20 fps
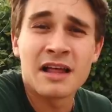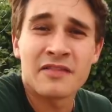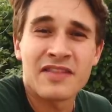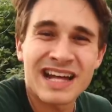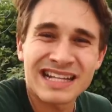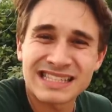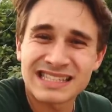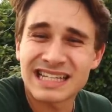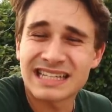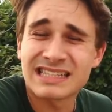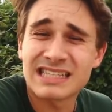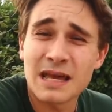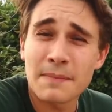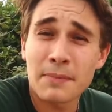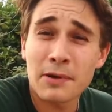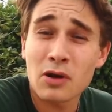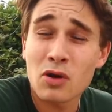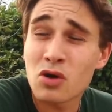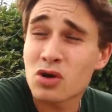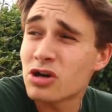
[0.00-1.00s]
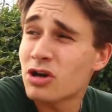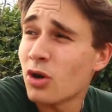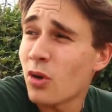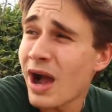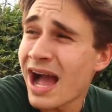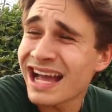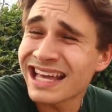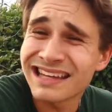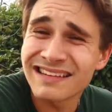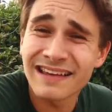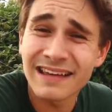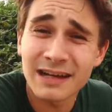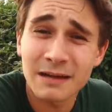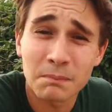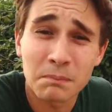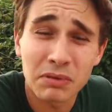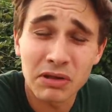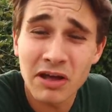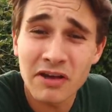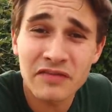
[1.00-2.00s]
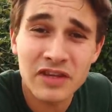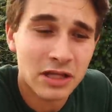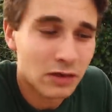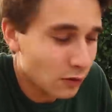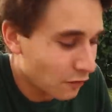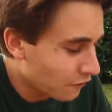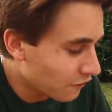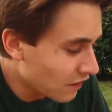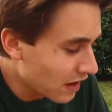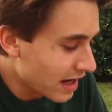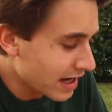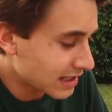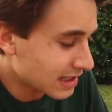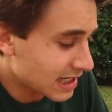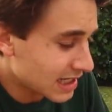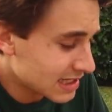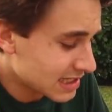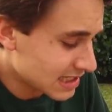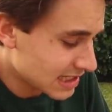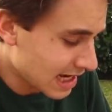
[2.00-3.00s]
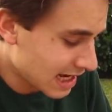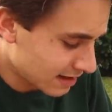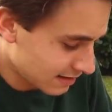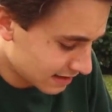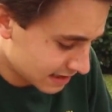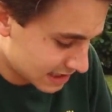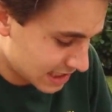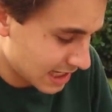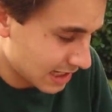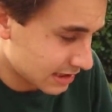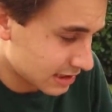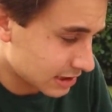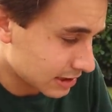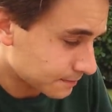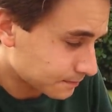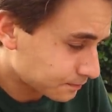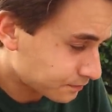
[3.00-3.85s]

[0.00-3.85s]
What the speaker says: that's the typical coagulated blood that you'll find inside of the ticks.